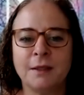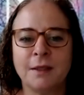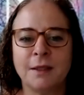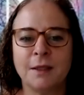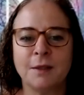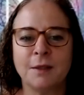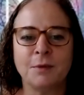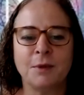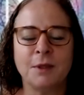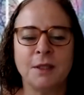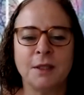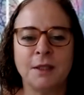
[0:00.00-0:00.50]
like
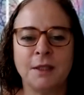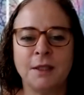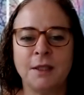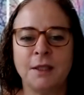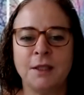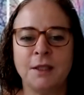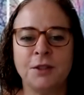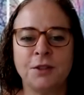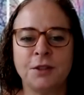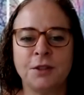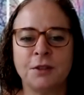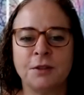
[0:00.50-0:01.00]
we did
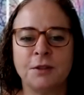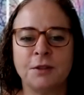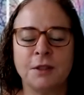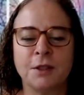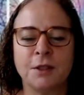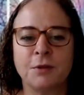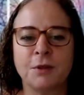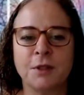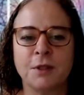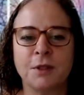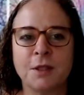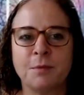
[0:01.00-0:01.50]
Easter
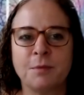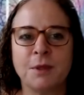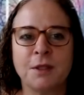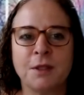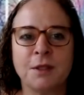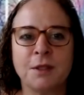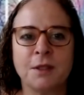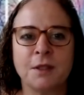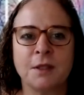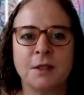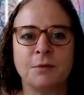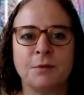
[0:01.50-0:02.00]
and
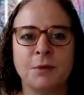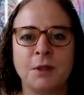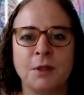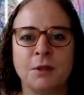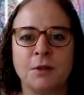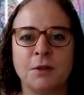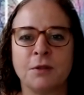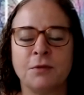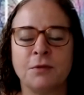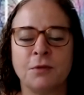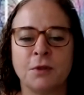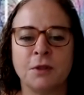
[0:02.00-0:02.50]
Christmas. And we
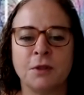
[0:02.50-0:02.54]
look yep.